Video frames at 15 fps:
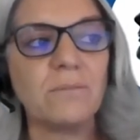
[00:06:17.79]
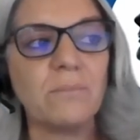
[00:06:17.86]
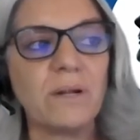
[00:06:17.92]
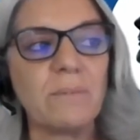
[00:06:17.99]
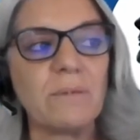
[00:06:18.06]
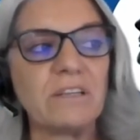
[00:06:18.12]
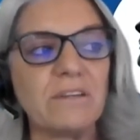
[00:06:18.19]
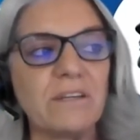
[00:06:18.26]

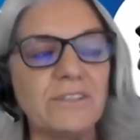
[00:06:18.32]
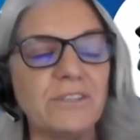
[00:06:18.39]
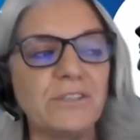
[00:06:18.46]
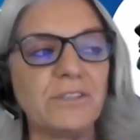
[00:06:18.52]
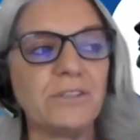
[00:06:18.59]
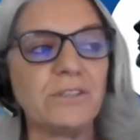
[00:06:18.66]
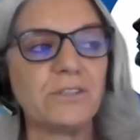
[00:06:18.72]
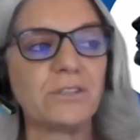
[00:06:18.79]

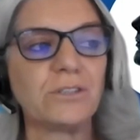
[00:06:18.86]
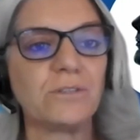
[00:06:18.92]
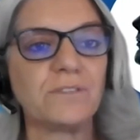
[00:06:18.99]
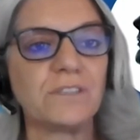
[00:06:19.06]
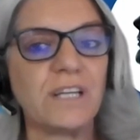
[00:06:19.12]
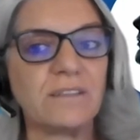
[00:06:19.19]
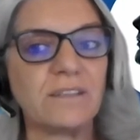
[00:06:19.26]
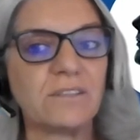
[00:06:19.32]
implementations
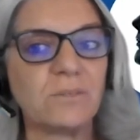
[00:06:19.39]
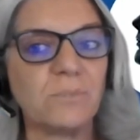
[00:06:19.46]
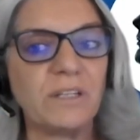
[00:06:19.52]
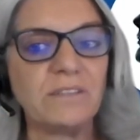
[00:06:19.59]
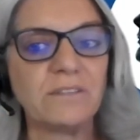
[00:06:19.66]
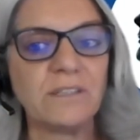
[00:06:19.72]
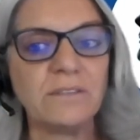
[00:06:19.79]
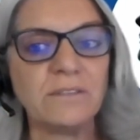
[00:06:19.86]
of data
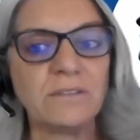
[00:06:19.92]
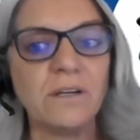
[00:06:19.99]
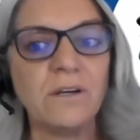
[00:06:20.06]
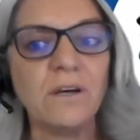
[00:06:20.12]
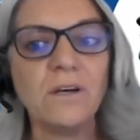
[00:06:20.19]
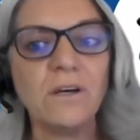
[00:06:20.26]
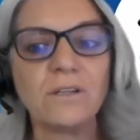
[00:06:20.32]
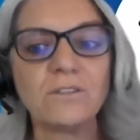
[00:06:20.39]
spaces,
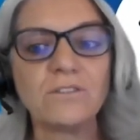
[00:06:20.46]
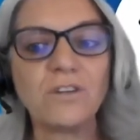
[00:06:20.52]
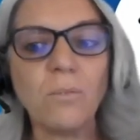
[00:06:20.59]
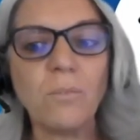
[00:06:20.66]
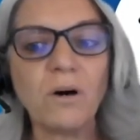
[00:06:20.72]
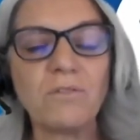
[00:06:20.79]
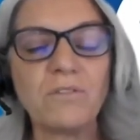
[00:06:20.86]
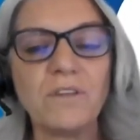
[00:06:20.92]

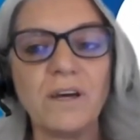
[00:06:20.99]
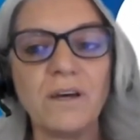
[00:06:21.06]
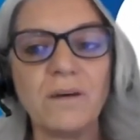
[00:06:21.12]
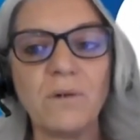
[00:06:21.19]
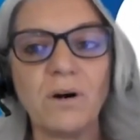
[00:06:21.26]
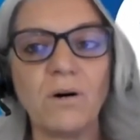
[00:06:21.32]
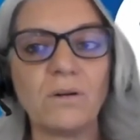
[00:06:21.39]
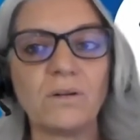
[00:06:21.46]
some of
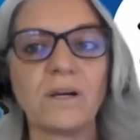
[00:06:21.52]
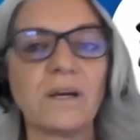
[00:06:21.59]
them on